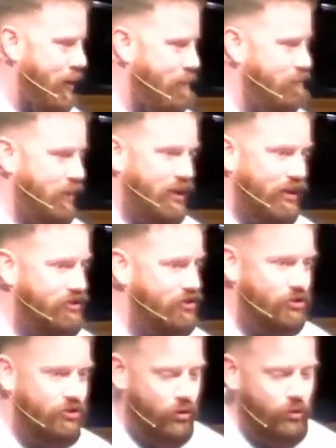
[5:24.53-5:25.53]
Because the
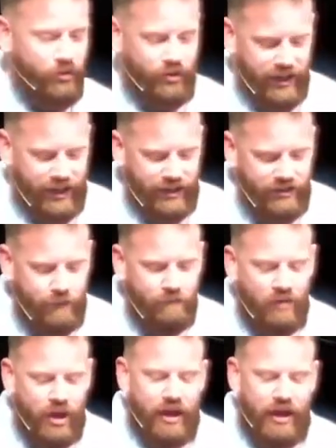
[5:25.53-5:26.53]
truth is,
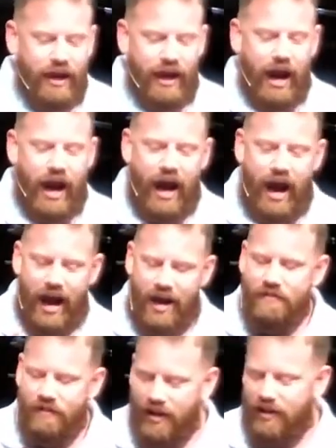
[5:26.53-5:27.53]
I
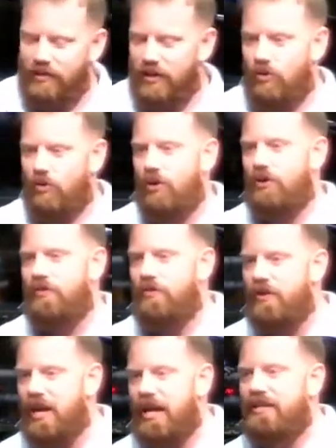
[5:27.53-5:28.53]
think there are
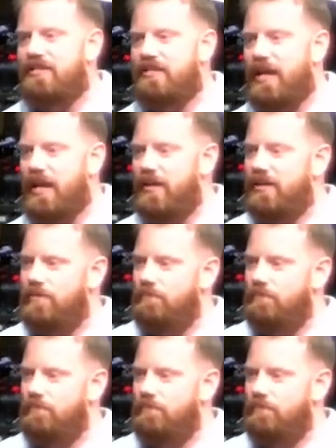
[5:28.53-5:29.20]
things that